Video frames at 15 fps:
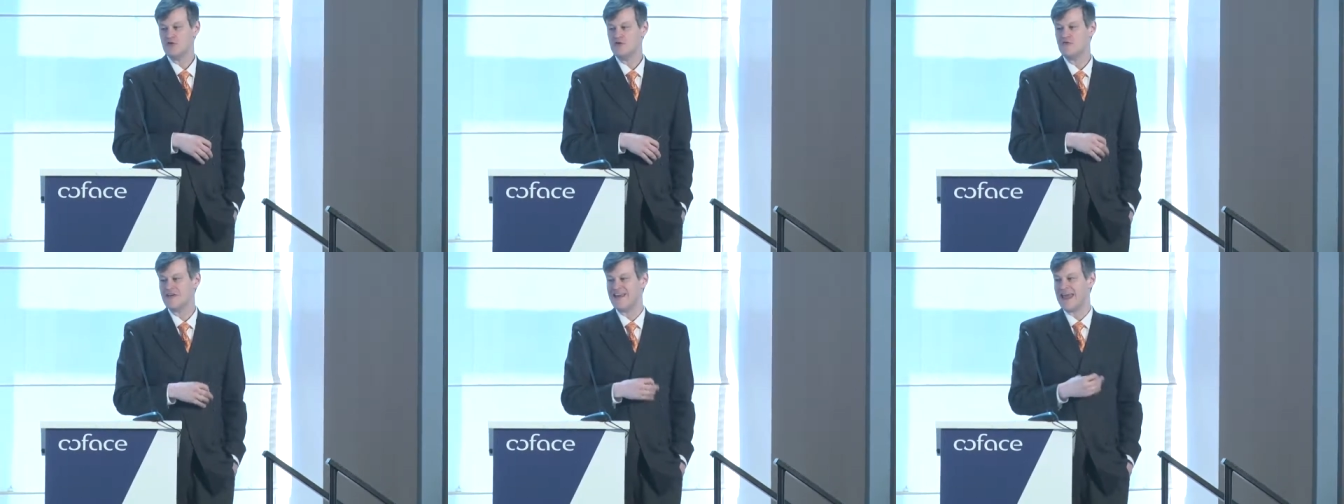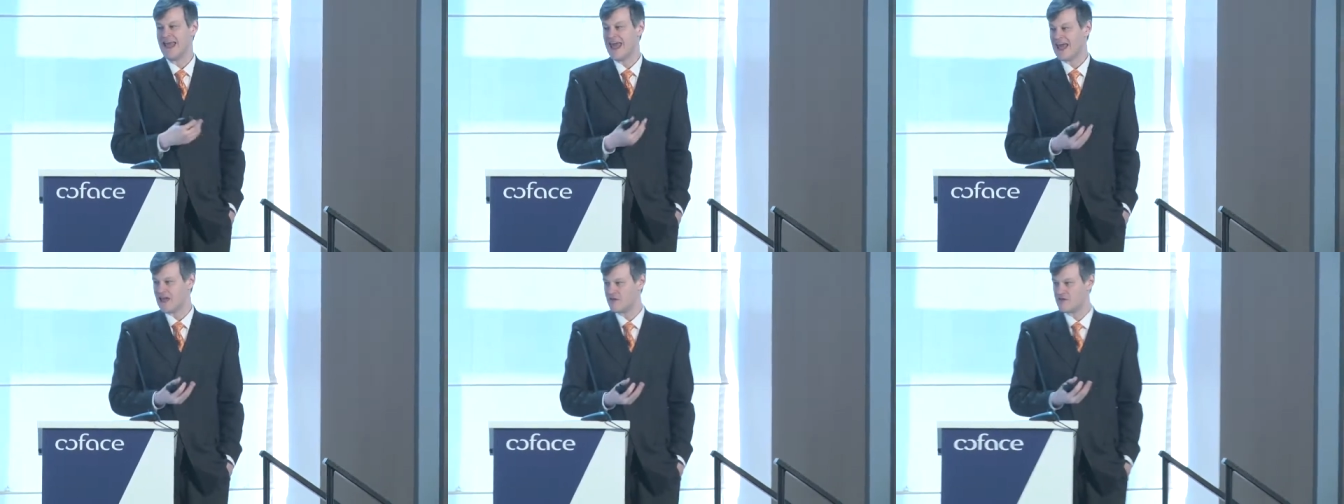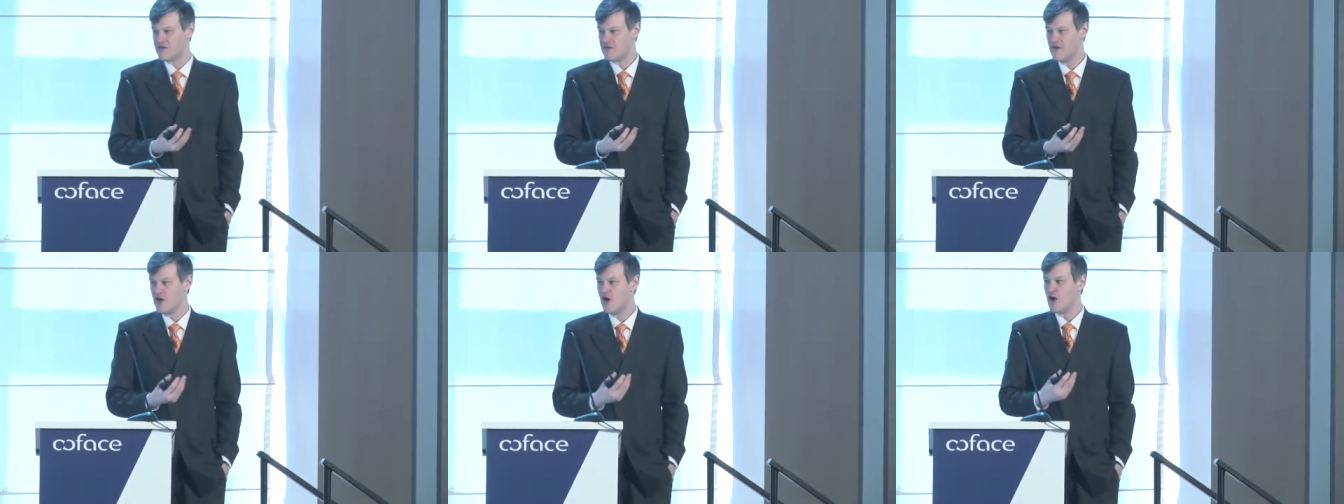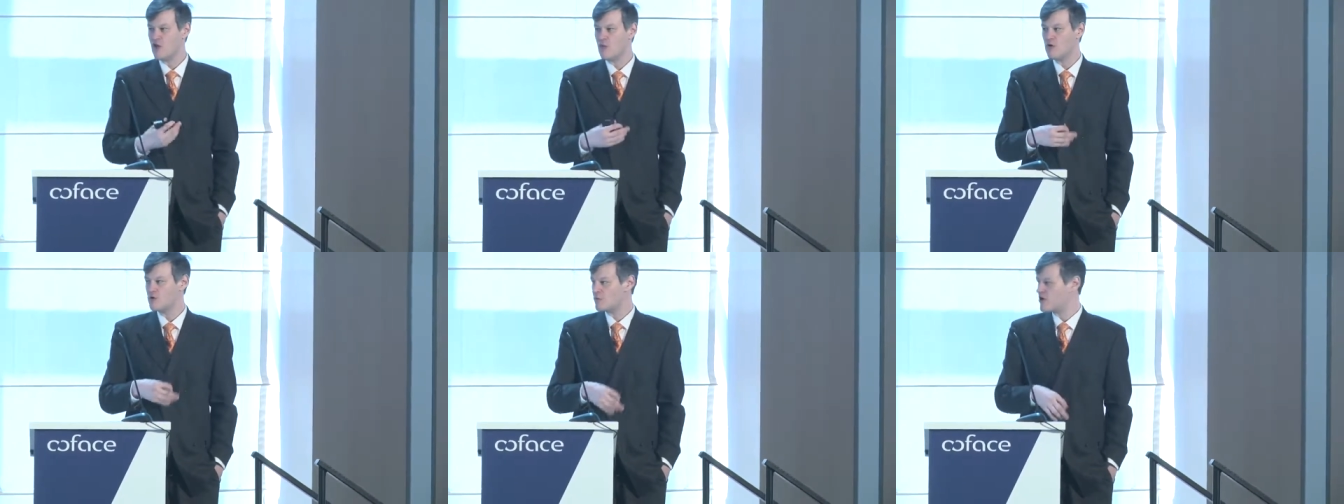to enhance
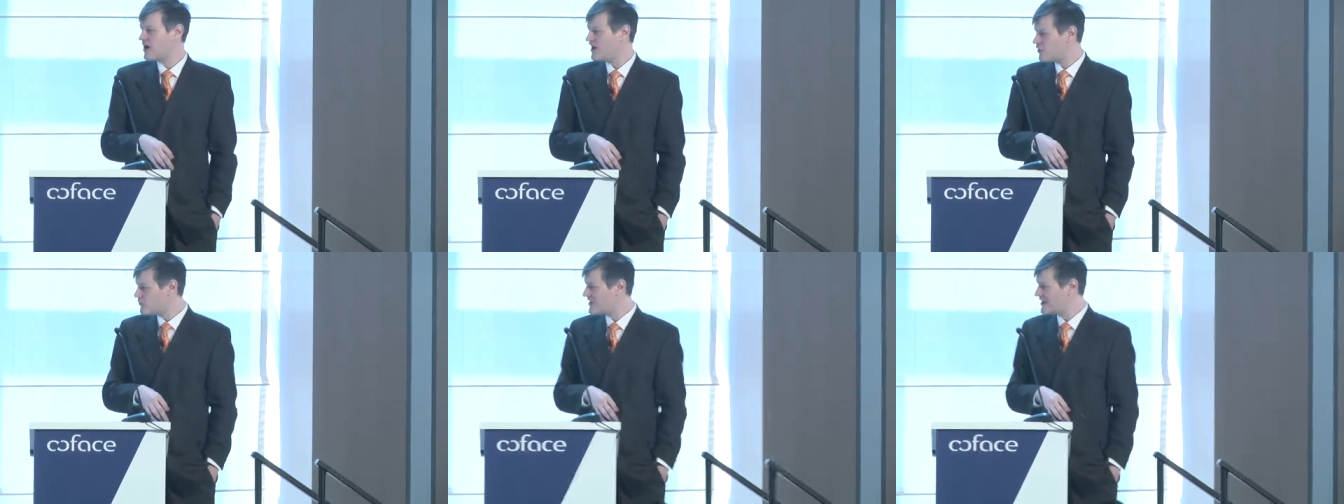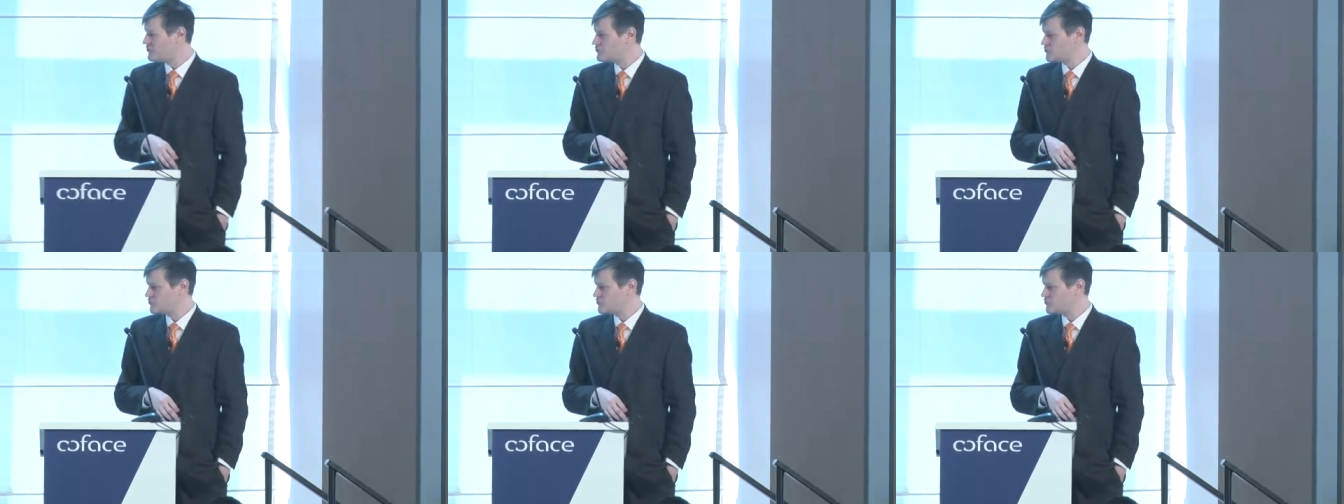what we're already